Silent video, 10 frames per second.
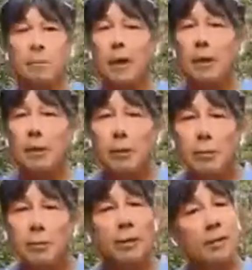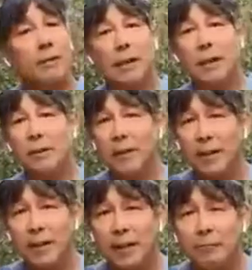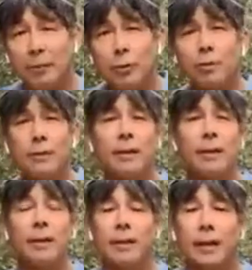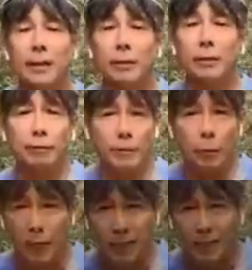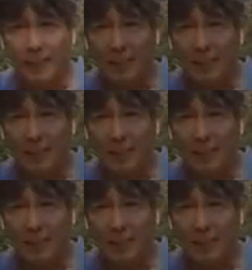Mahalo, Vinaka Vakalevu. Thank you for watching.